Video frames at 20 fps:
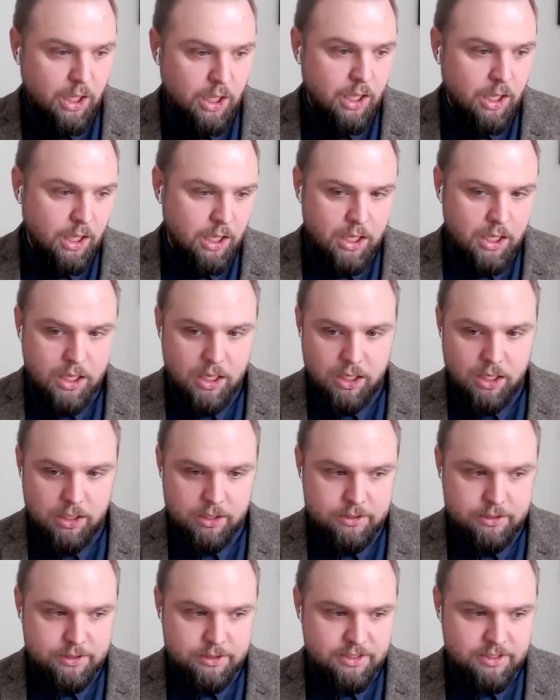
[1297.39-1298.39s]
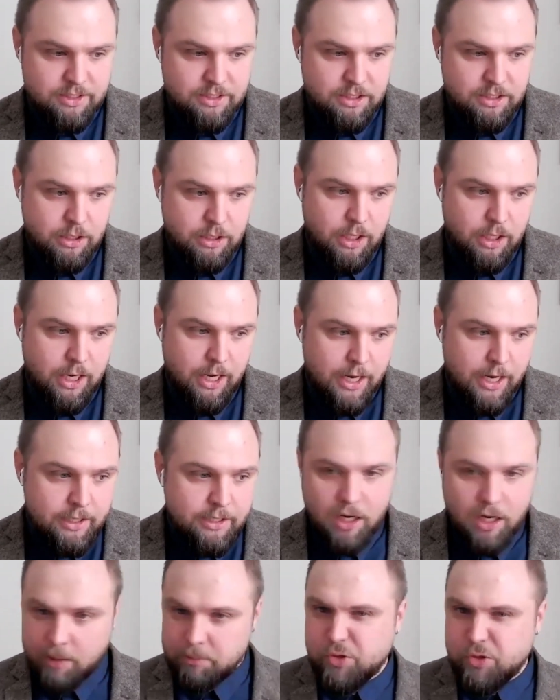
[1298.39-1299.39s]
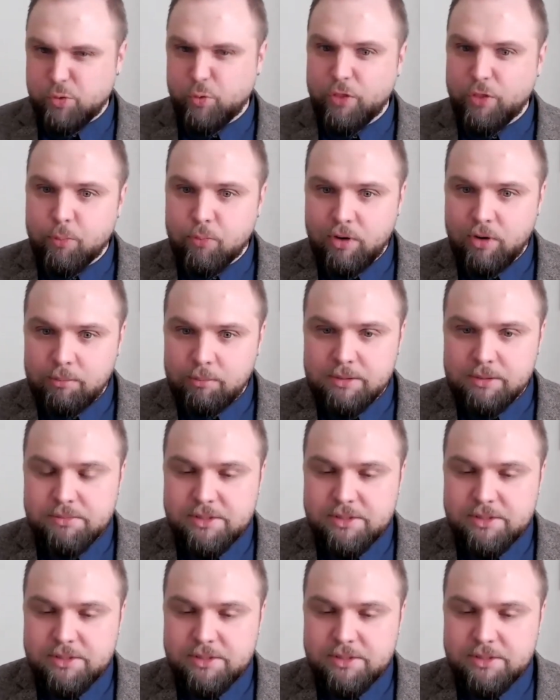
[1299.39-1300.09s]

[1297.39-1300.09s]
and it comes with problems